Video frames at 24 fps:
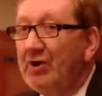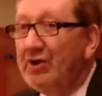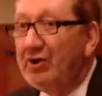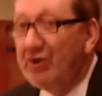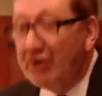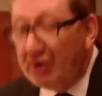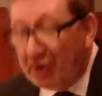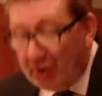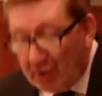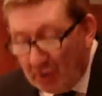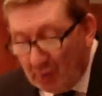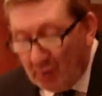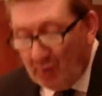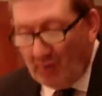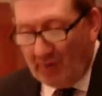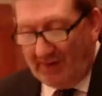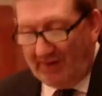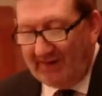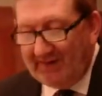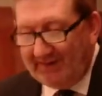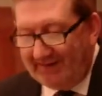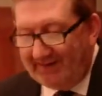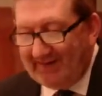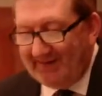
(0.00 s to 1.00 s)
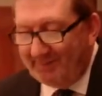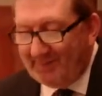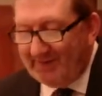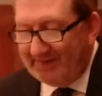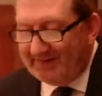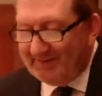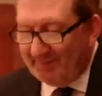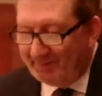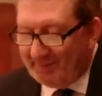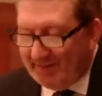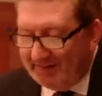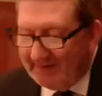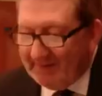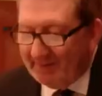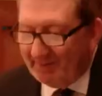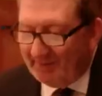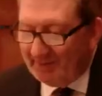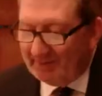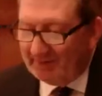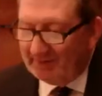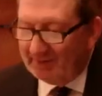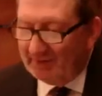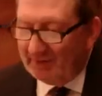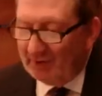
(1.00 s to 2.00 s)
You can be the
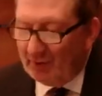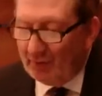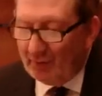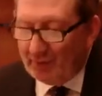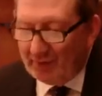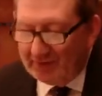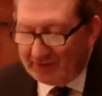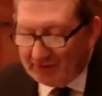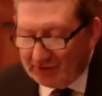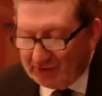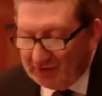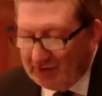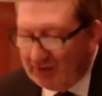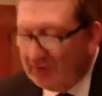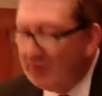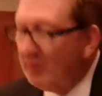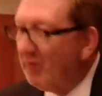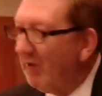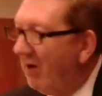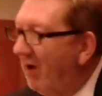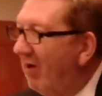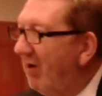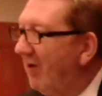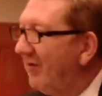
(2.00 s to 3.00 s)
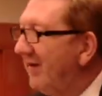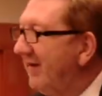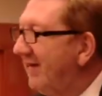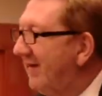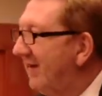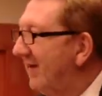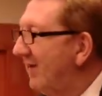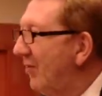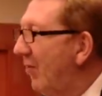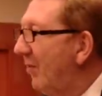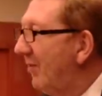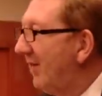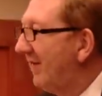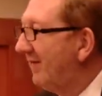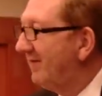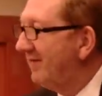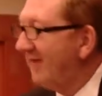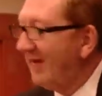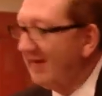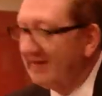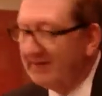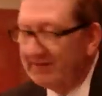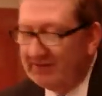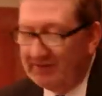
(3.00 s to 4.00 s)
people who renew our economic
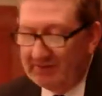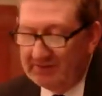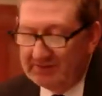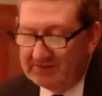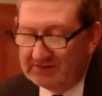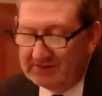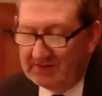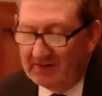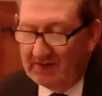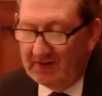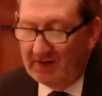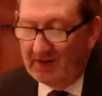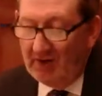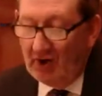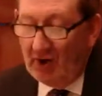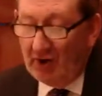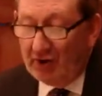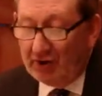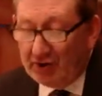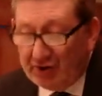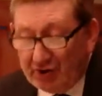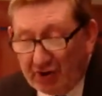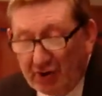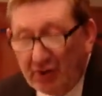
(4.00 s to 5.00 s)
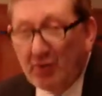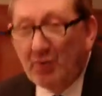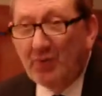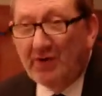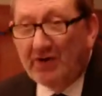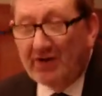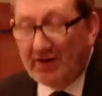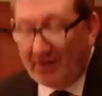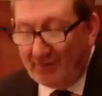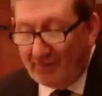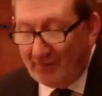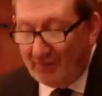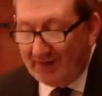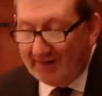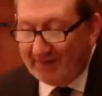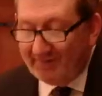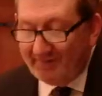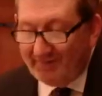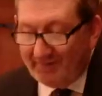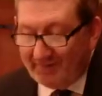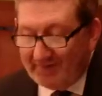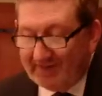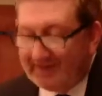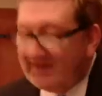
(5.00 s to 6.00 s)
values. You can
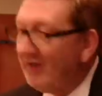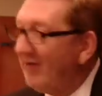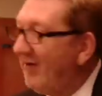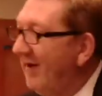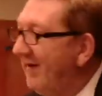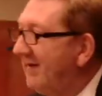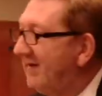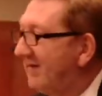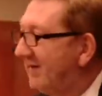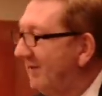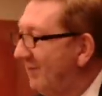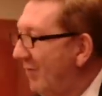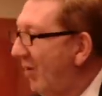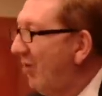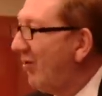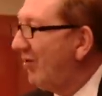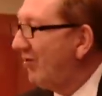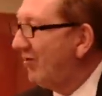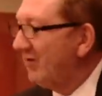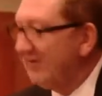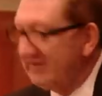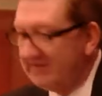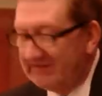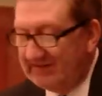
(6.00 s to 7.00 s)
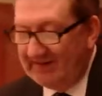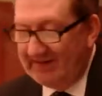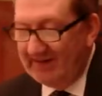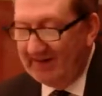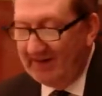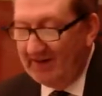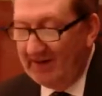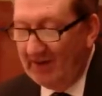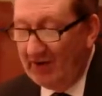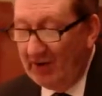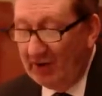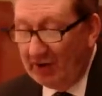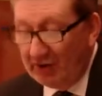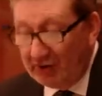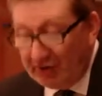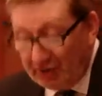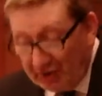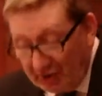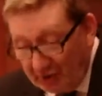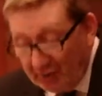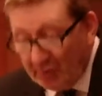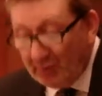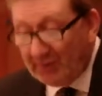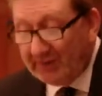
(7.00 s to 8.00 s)
reinvigorate democracy.
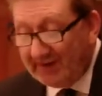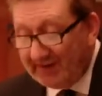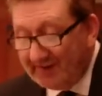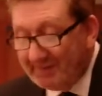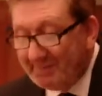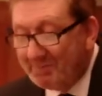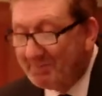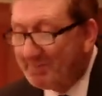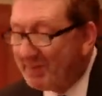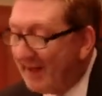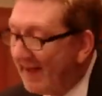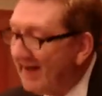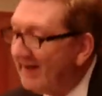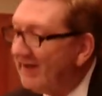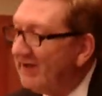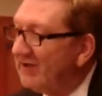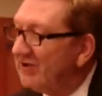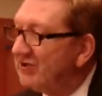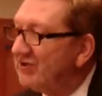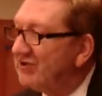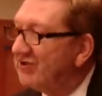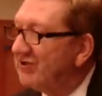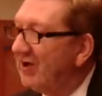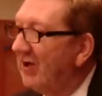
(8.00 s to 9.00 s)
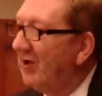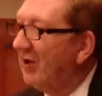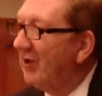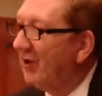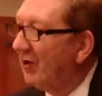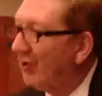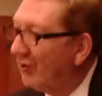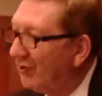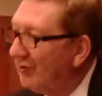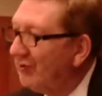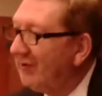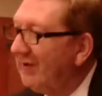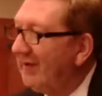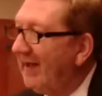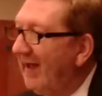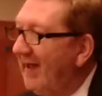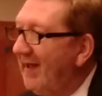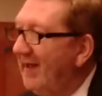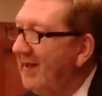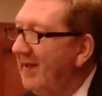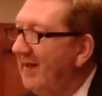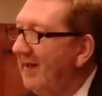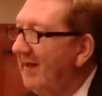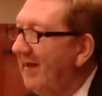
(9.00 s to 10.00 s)
You can banish hunger
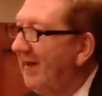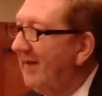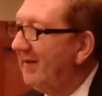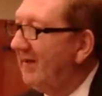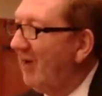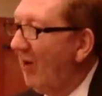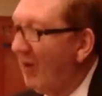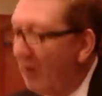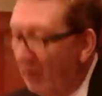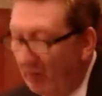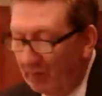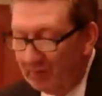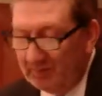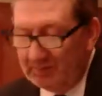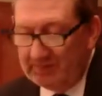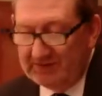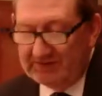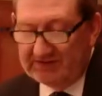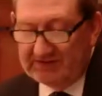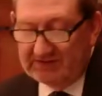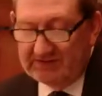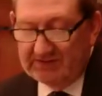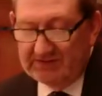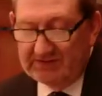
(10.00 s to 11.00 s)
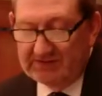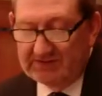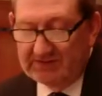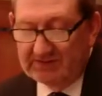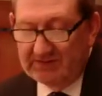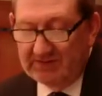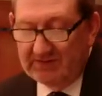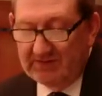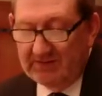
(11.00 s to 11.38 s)
and homelessness.